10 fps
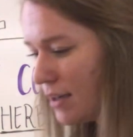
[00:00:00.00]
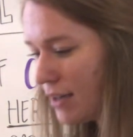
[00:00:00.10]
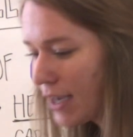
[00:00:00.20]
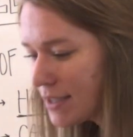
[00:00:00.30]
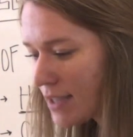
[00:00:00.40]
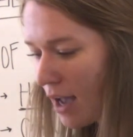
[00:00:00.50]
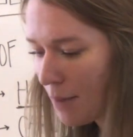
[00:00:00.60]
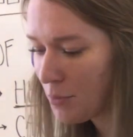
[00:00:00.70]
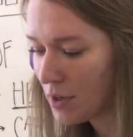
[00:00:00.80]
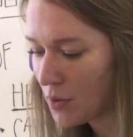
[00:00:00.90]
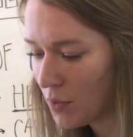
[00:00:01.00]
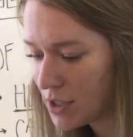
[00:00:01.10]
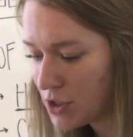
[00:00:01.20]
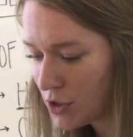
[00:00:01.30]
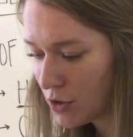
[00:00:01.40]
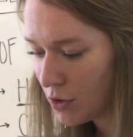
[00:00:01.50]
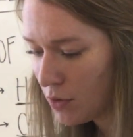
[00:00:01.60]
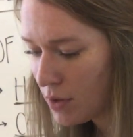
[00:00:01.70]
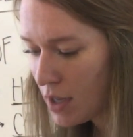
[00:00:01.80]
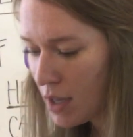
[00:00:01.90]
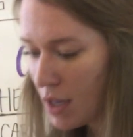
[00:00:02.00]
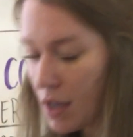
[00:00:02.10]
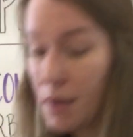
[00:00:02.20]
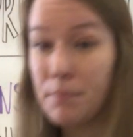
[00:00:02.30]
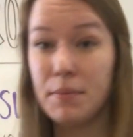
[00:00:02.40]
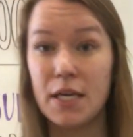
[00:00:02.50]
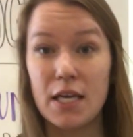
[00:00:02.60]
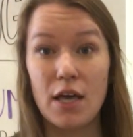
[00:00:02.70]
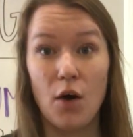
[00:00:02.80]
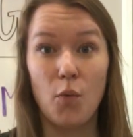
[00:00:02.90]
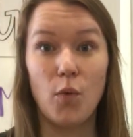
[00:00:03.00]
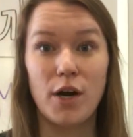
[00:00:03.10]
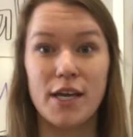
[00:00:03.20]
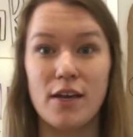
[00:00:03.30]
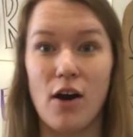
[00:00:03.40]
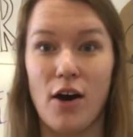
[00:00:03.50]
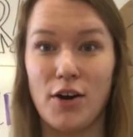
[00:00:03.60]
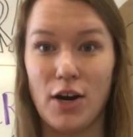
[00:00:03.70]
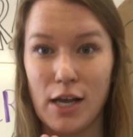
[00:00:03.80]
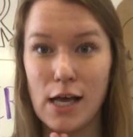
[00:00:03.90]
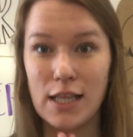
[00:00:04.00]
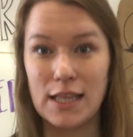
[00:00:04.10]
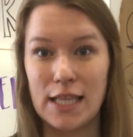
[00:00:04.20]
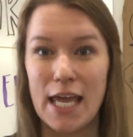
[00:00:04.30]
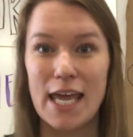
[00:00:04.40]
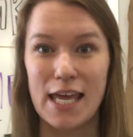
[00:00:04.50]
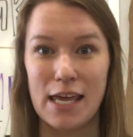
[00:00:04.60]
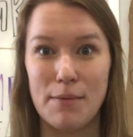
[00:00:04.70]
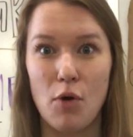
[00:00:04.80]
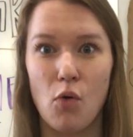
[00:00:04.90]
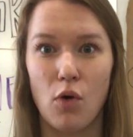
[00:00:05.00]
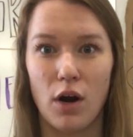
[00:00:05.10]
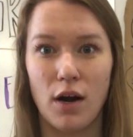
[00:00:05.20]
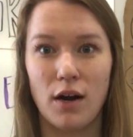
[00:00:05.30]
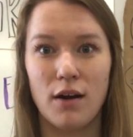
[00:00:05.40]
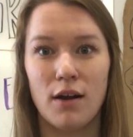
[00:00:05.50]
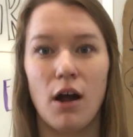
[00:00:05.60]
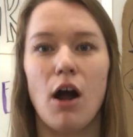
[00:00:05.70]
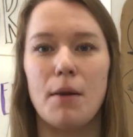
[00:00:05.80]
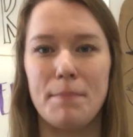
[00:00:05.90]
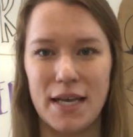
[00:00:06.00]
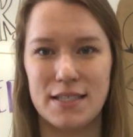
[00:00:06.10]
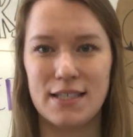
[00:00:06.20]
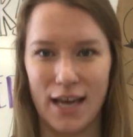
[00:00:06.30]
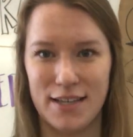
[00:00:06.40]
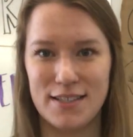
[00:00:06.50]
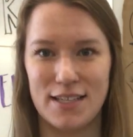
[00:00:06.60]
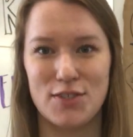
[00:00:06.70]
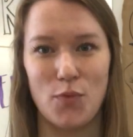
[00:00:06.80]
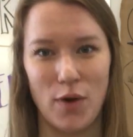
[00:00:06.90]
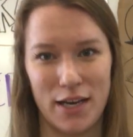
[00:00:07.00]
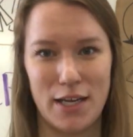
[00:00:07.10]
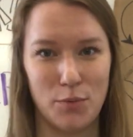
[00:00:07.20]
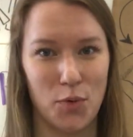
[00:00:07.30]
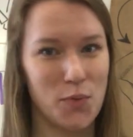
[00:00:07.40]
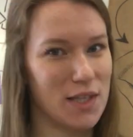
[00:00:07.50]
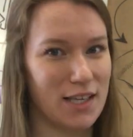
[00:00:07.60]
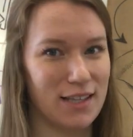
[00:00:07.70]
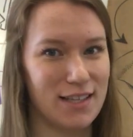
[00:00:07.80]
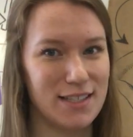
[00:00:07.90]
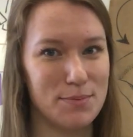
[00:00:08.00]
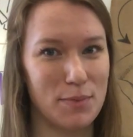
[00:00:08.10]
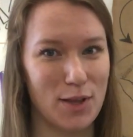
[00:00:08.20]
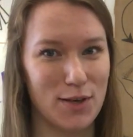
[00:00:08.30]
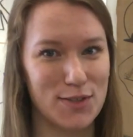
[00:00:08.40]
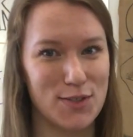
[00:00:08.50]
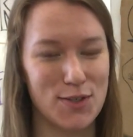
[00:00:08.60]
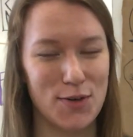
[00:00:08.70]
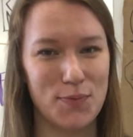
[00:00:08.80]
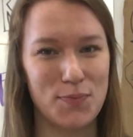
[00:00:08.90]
Next up, we're going to be working on our claim, or our best guess as to what animal we think this belongs to.